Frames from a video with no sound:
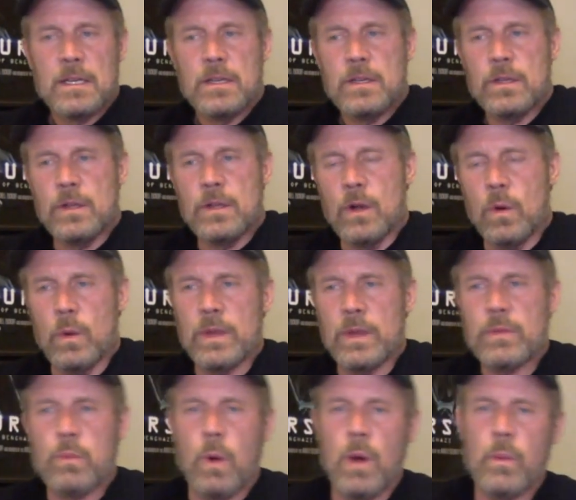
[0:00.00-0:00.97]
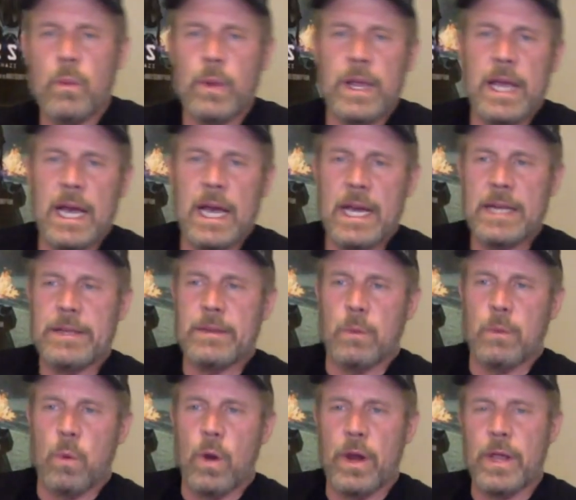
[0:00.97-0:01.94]
with what we had
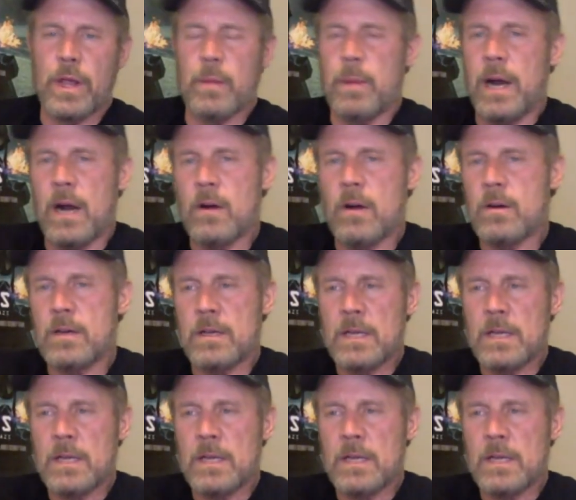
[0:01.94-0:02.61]
to worry about,